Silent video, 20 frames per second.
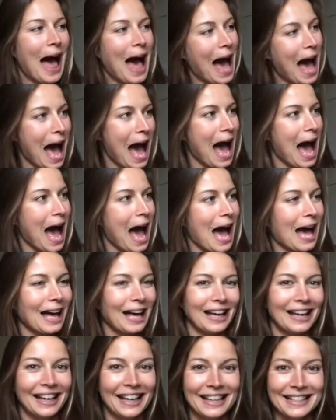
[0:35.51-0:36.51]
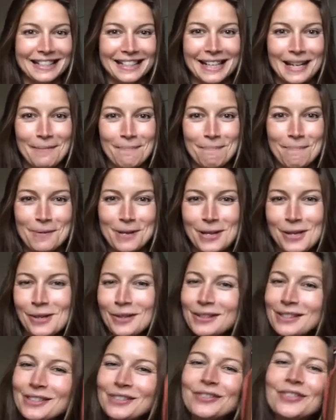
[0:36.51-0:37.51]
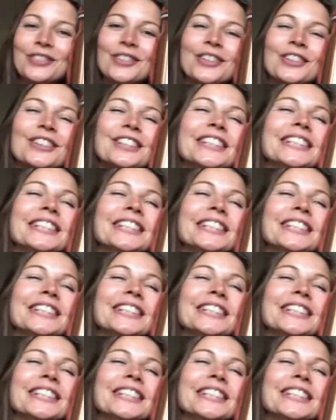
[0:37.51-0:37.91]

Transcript: Ah, isn't it beautiful?